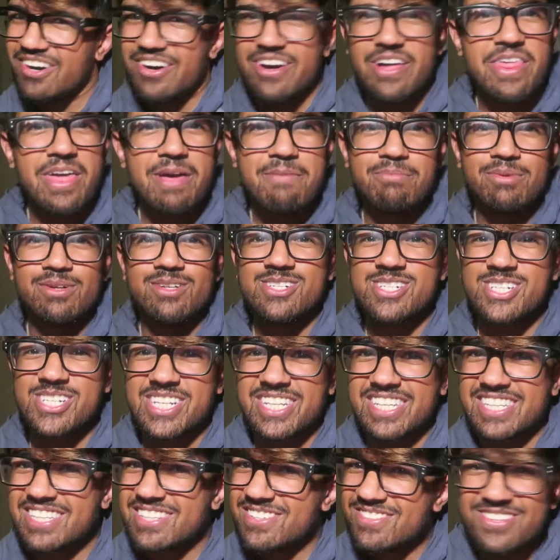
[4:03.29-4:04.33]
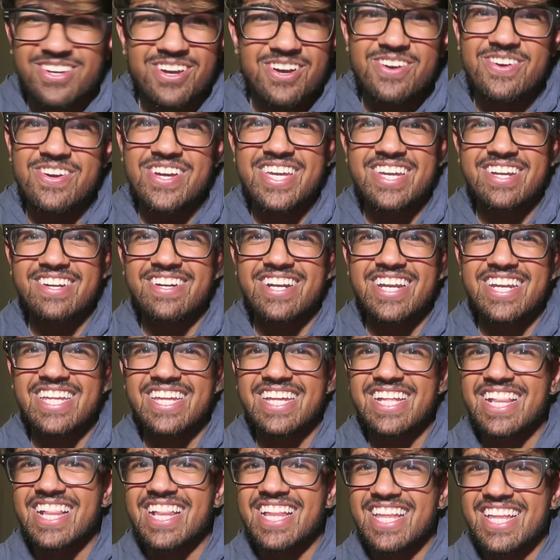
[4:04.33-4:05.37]
All that bullshit. You know it
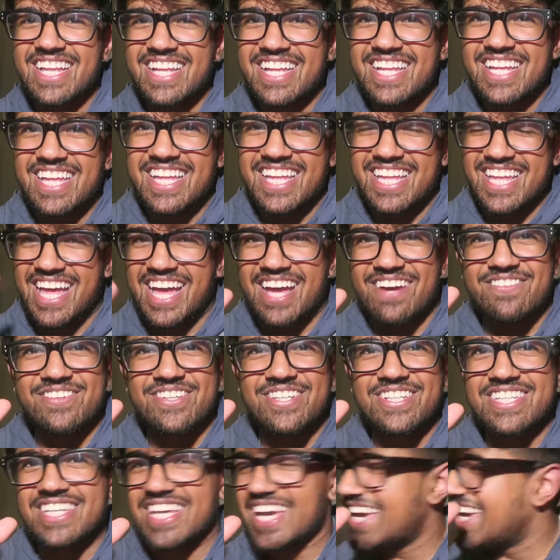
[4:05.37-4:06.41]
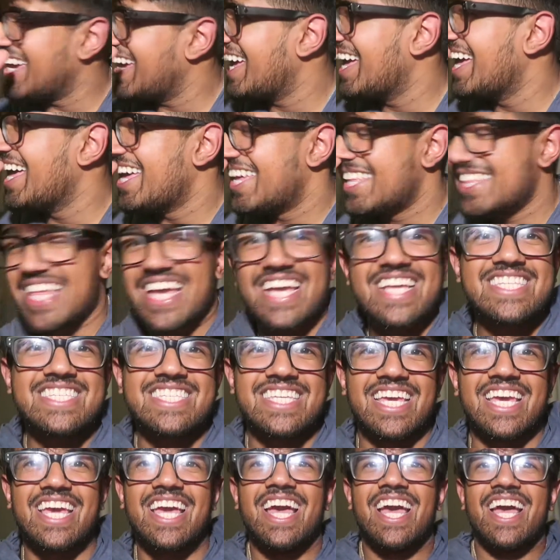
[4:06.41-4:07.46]
already. Have a good day. That's
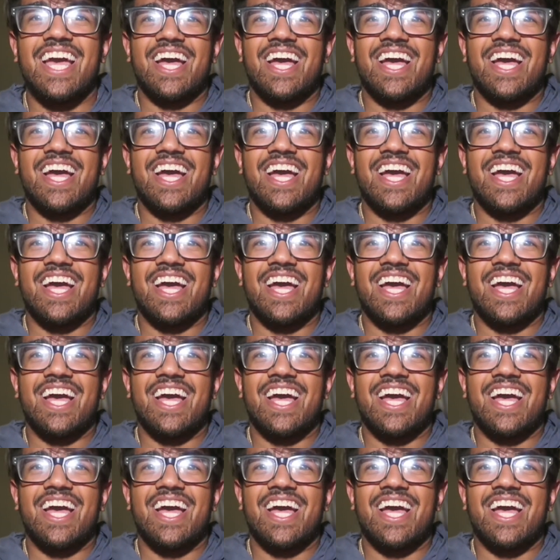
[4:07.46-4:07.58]
it.